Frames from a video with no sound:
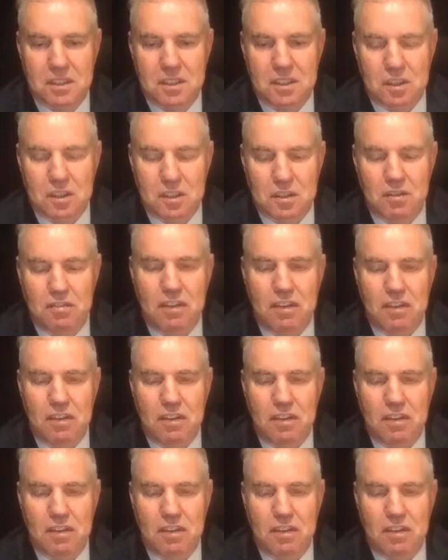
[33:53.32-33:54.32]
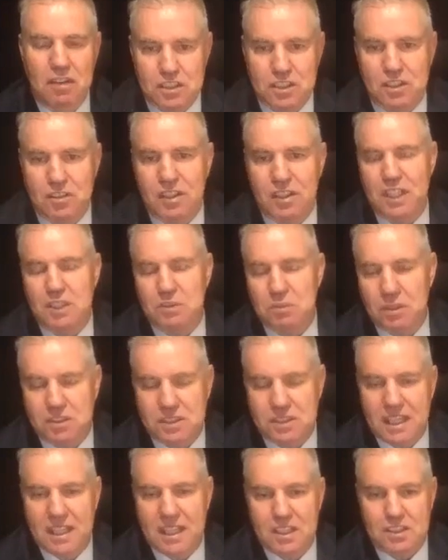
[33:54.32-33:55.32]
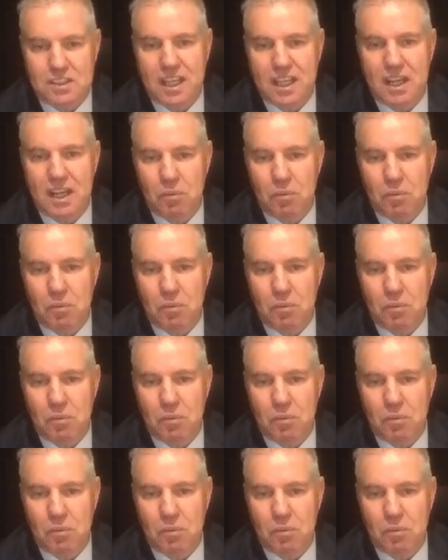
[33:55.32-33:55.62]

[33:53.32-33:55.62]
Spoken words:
you've had your eviction things with tenants there.